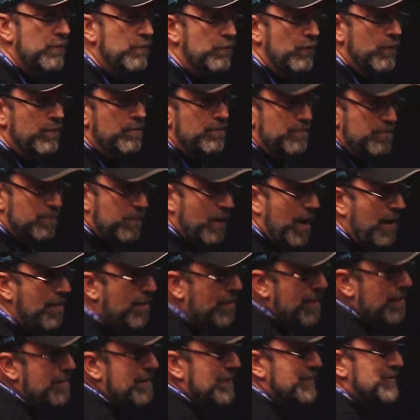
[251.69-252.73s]
we're
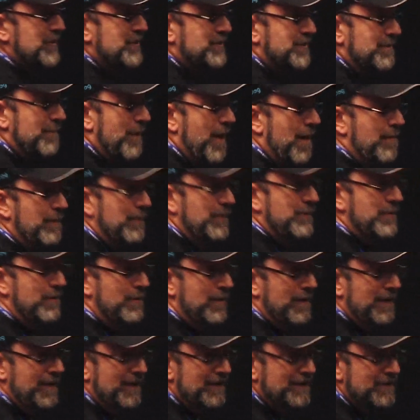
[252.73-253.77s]
probably missing some
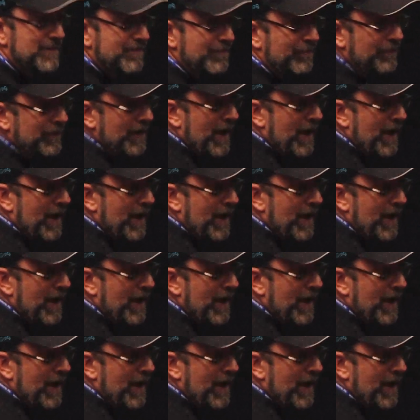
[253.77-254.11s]
opportunities.